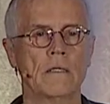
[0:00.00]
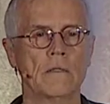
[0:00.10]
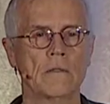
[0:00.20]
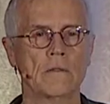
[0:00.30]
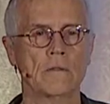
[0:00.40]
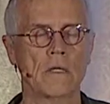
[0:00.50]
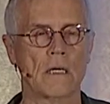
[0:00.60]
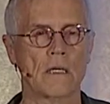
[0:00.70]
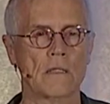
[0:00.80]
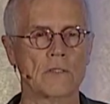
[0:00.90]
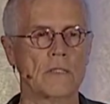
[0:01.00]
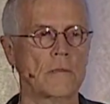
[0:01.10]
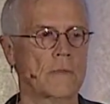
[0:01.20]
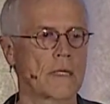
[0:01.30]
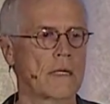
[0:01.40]
to uh,
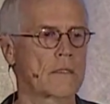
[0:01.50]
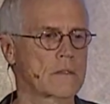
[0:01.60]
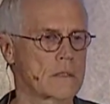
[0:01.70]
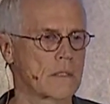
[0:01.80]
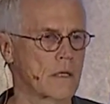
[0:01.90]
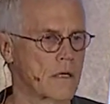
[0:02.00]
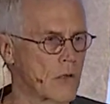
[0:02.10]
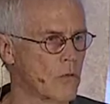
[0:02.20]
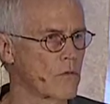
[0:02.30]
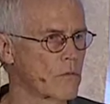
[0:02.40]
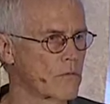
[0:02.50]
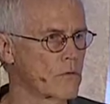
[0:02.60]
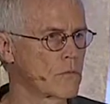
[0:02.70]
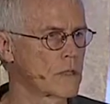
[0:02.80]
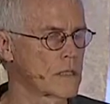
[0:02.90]
sheep, cows, and goats, or
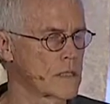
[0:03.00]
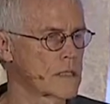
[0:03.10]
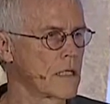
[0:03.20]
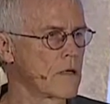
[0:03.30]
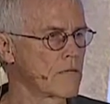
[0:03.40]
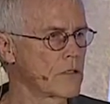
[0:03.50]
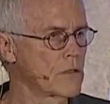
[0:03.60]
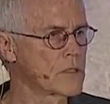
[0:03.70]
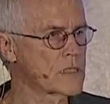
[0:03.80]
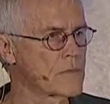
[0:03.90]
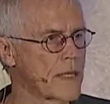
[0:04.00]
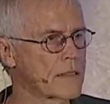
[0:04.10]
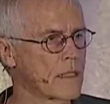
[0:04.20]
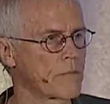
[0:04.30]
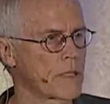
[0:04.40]
ruminants, reduces
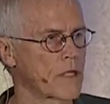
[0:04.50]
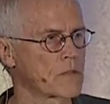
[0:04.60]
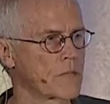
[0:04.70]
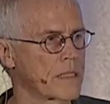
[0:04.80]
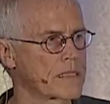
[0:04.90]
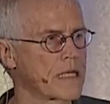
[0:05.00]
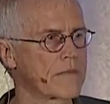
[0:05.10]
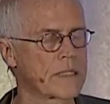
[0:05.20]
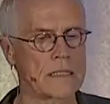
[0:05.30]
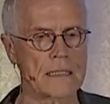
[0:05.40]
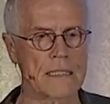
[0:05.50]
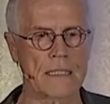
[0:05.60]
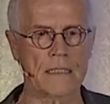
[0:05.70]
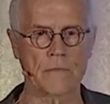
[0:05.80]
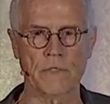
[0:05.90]
methane production by 70 to
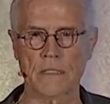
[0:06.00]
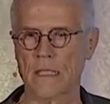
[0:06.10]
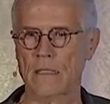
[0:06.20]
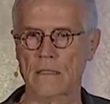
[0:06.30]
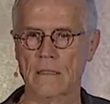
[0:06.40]
90%.